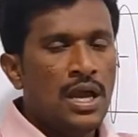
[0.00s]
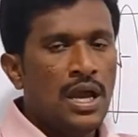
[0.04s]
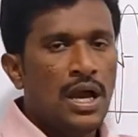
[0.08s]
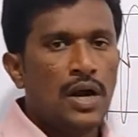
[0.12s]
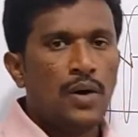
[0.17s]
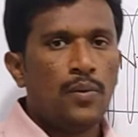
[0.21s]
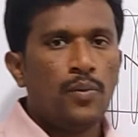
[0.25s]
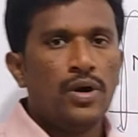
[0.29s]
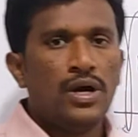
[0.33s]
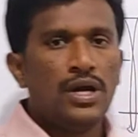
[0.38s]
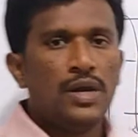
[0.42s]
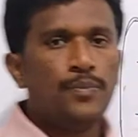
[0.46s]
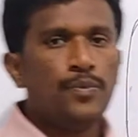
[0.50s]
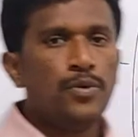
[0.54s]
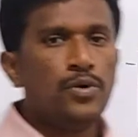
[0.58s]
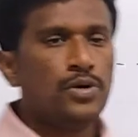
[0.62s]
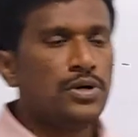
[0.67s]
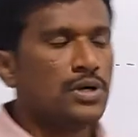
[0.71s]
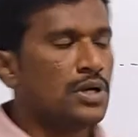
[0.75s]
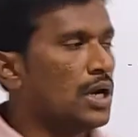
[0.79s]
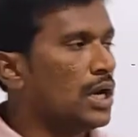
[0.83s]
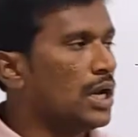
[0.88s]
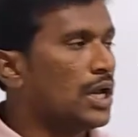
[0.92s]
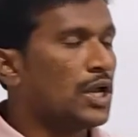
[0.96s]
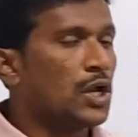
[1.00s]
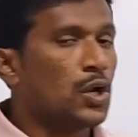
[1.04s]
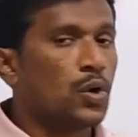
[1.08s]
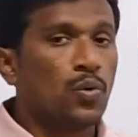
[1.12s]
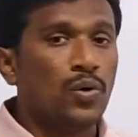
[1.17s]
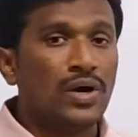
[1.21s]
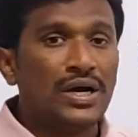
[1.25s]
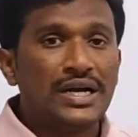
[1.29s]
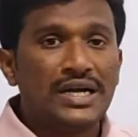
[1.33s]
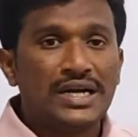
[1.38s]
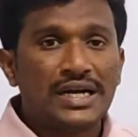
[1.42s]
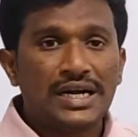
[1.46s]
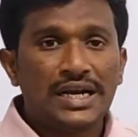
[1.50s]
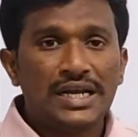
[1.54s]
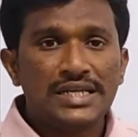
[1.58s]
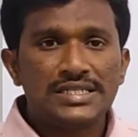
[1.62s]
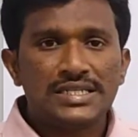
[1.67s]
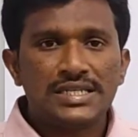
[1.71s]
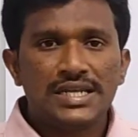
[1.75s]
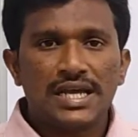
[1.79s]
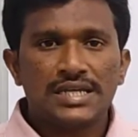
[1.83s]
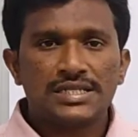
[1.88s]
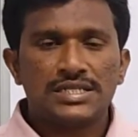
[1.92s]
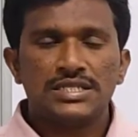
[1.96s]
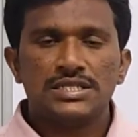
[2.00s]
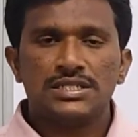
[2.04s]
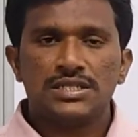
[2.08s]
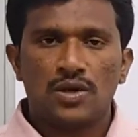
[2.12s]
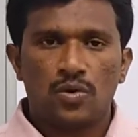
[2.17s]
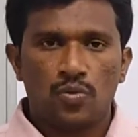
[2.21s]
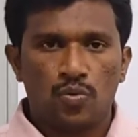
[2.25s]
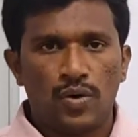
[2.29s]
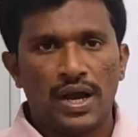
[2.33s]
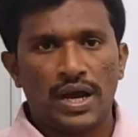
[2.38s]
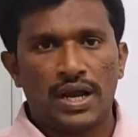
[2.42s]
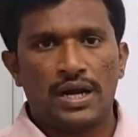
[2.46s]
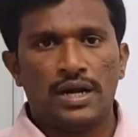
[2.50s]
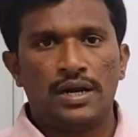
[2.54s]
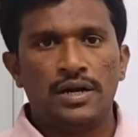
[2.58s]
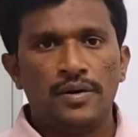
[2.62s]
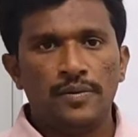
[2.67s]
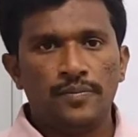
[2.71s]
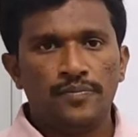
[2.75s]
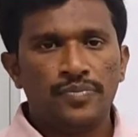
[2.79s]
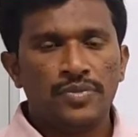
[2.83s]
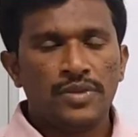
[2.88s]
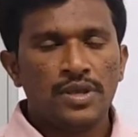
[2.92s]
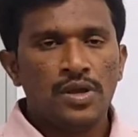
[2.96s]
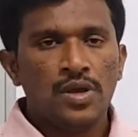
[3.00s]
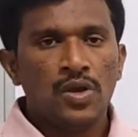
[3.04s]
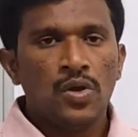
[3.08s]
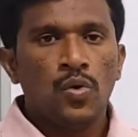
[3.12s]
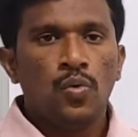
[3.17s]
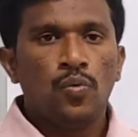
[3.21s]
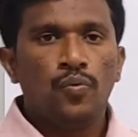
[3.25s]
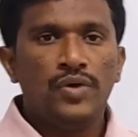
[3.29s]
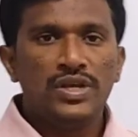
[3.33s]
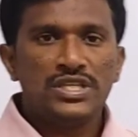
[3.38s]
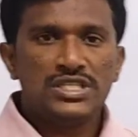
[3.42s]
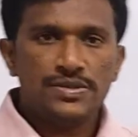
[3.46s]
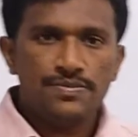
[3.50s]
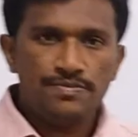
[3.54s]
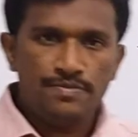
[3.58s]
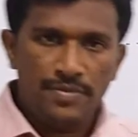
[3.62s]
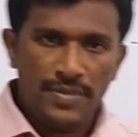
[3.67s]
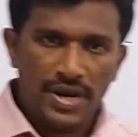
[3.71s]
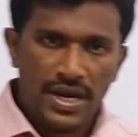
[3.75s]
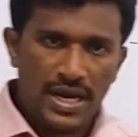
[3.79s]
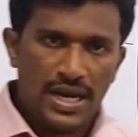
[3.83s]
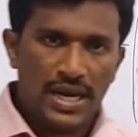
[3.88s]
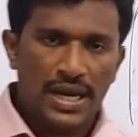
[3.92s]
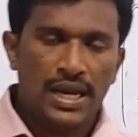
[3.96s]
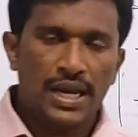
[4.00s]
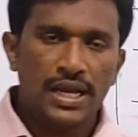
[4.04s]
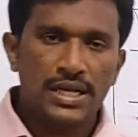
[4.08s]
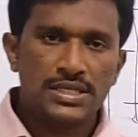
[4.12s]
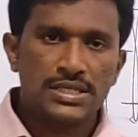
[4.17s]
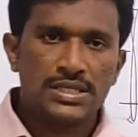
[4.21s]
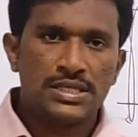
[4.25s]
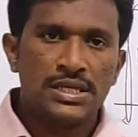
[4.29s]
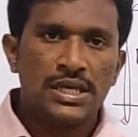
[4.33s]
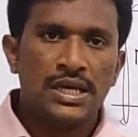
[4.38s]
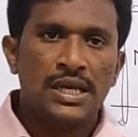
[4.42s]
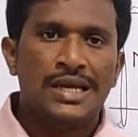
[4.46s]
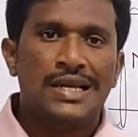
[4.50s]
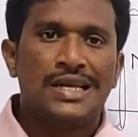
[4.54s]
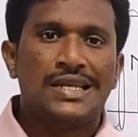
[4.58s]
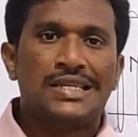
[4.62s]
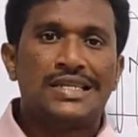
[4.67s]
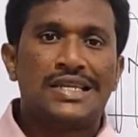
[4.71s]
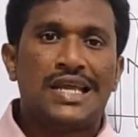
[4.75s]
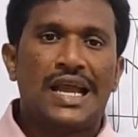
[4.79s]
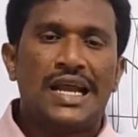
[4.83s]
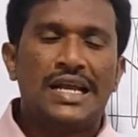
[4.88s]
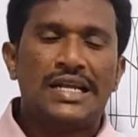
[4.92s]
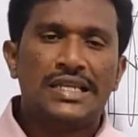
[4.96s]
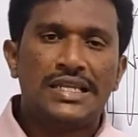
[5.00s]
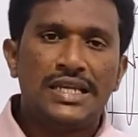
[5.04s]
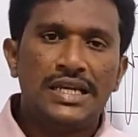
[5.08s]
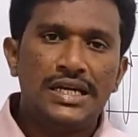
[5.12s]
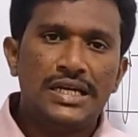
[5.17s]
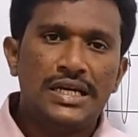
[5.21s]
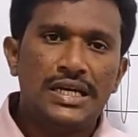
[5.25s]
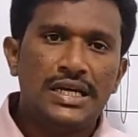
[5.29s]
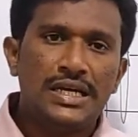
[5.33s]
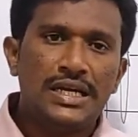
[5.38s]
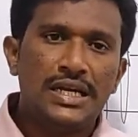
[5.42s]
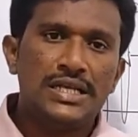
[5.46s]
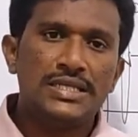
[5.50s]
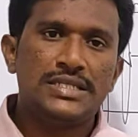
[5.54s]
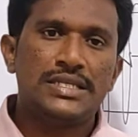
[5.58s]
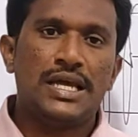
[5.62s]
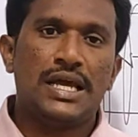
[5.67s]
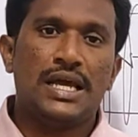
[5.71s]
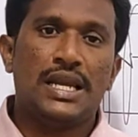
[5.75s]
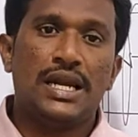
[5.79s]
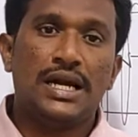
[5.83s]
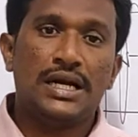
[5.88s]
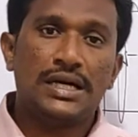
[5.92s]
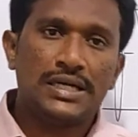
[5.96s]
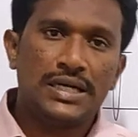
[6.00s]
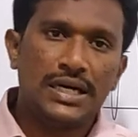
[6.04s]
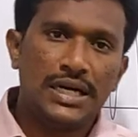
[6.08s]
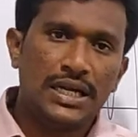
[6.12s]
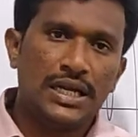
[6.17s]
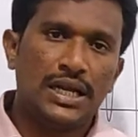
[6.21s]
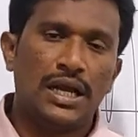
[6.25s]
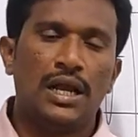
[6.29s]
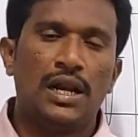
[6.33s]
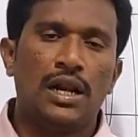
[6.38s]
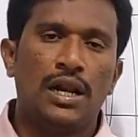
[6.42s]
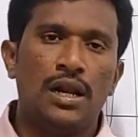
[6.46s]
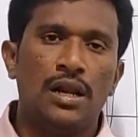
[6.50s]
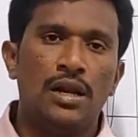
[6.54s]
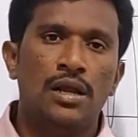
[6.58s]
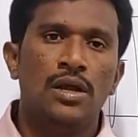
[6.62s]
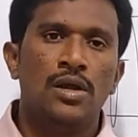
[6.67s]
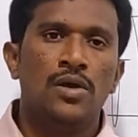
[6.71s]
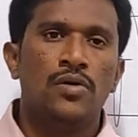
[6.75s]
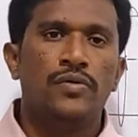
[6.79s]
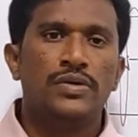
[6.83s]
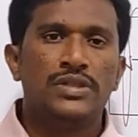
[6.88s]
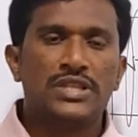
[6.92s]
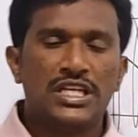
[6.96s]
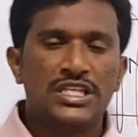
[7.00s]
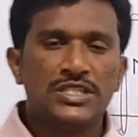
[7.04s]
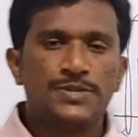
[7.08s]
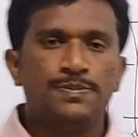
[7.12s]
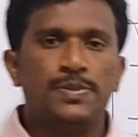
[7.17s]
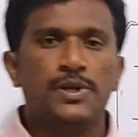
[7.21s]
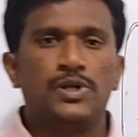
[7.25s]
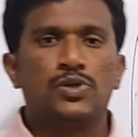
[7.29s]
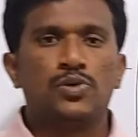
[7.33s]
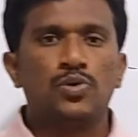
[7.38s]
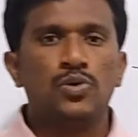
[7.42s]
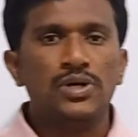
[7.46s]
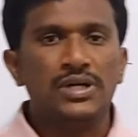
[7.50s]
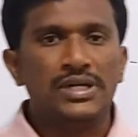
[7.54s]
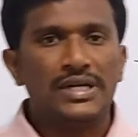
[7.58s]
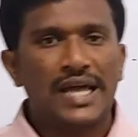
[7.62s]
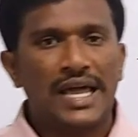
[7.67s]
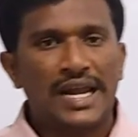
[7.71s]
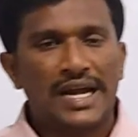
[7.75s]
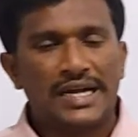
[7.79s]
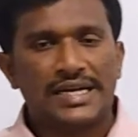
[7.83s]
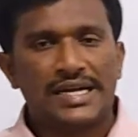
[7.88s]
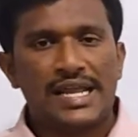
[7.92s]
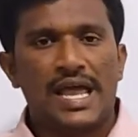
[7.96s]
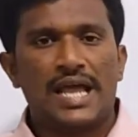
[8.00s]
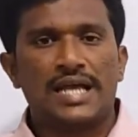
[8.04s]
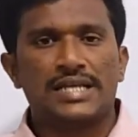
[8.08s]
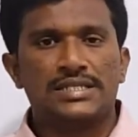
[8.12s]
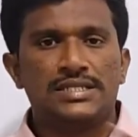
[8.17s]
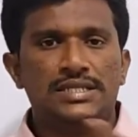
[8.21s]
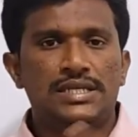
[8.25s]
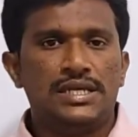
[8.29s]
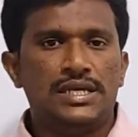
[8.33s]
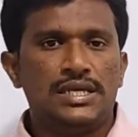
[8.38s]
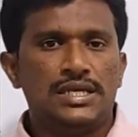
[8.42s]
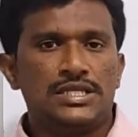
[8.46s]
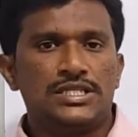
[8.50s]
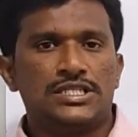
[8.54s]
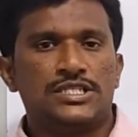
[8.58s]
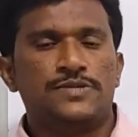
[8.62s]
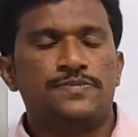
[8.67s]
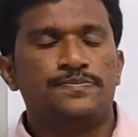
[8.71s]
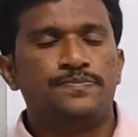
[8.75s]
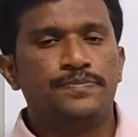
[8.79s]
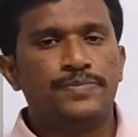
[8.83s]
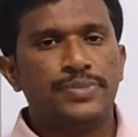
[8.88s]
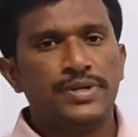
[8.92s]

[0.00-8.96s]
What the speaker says: And what about quadrature axis is the one which makes 90 degrees electrical with respect to direct axis.